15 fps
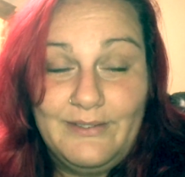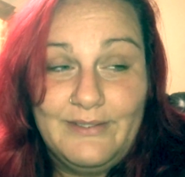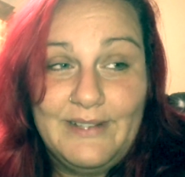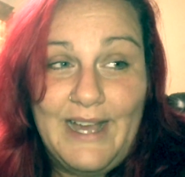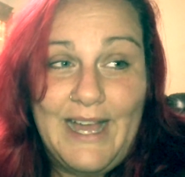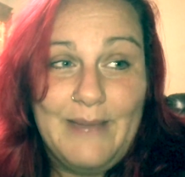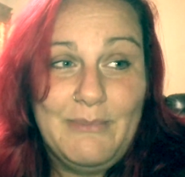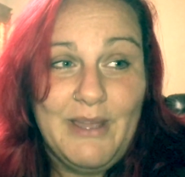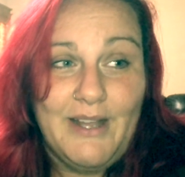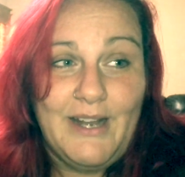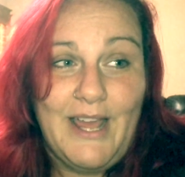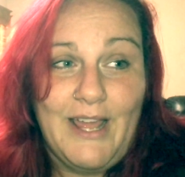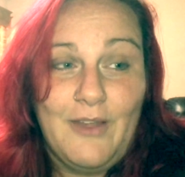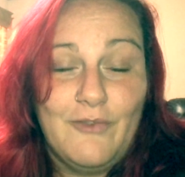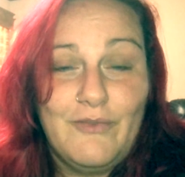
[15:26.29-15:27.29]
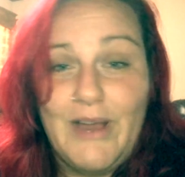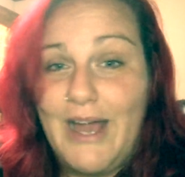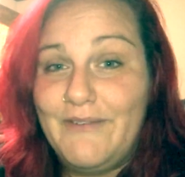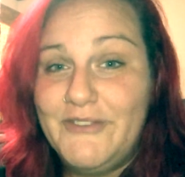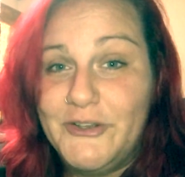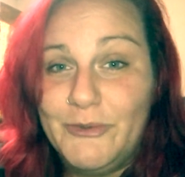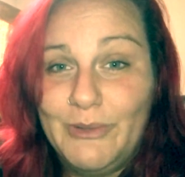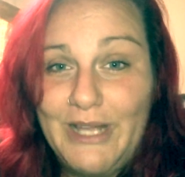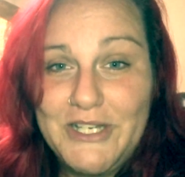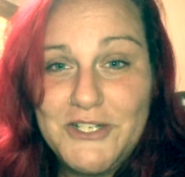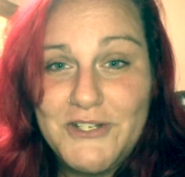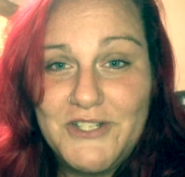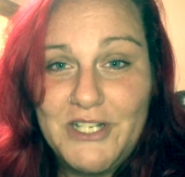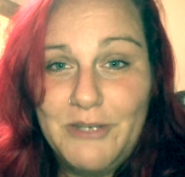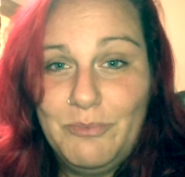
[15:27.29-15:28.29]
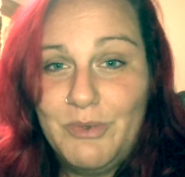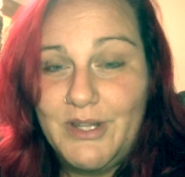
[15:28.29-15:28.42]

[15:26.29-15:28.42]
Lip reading: I'm in a 5-year relationship